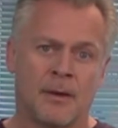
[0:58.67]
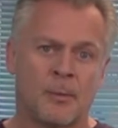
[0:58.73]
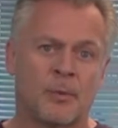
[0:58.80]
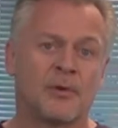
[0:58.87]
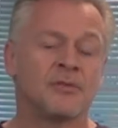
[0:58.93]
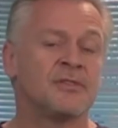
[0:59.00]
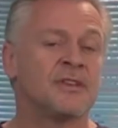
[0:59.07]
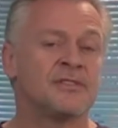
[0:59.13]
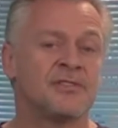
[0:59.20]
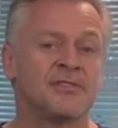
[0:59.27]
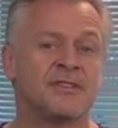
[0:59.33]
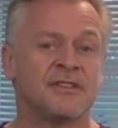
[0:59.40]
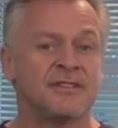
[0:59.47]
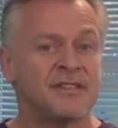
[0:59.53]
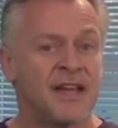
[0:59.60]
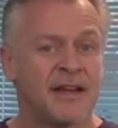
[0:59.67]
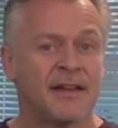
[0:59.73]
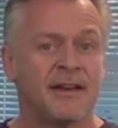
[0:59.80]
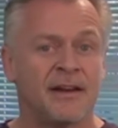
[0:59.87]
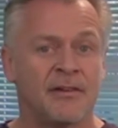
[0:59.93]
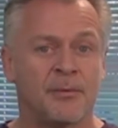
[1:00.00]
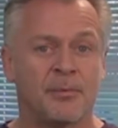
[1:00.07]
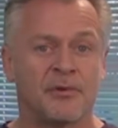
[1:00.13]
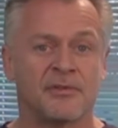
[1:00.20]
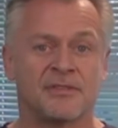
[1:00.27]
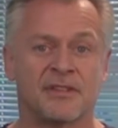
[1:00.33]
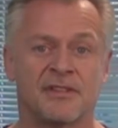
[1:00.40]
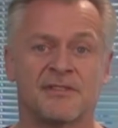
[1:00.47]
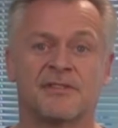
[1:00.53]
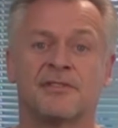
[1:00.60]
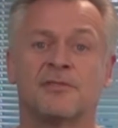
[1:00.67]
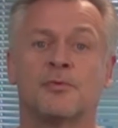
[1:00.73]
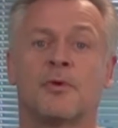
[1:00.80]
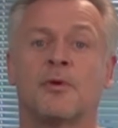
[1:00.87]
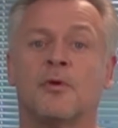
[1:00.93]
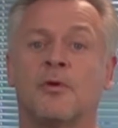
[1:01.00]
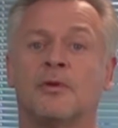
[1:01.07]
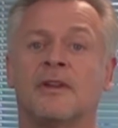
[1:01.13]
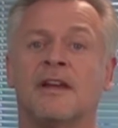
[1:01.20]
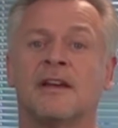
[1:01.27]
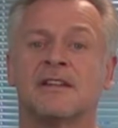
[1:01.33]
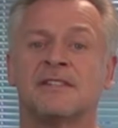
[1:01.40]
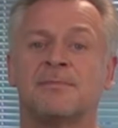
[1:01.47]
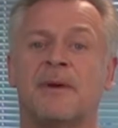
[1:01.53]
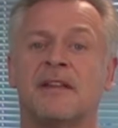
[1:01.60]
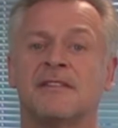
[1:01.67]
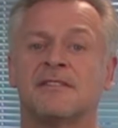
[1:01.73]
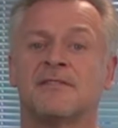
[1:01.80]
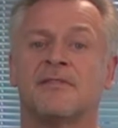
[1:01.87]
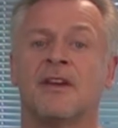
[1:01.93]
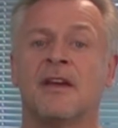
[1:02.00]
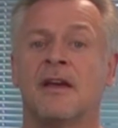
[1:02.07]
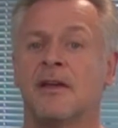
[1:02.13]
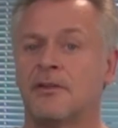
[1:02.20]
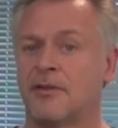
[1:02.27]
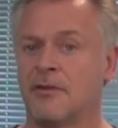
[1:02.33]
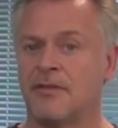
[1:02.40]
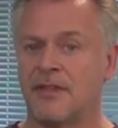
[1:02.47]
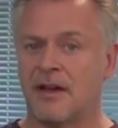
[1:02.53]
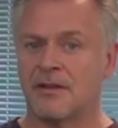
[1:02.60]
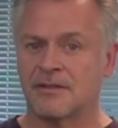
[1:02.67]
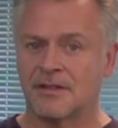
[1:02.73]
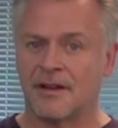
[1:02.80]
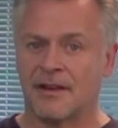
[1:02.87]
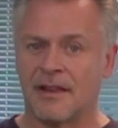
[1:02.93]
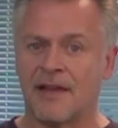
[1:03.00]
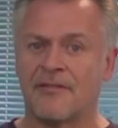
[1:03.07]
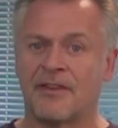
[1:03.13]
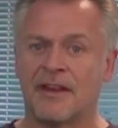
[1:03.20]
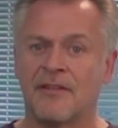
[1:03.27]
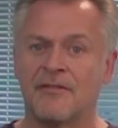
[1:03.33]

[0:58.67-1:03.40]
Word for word: Processors and secondary processors were holding expensive 2011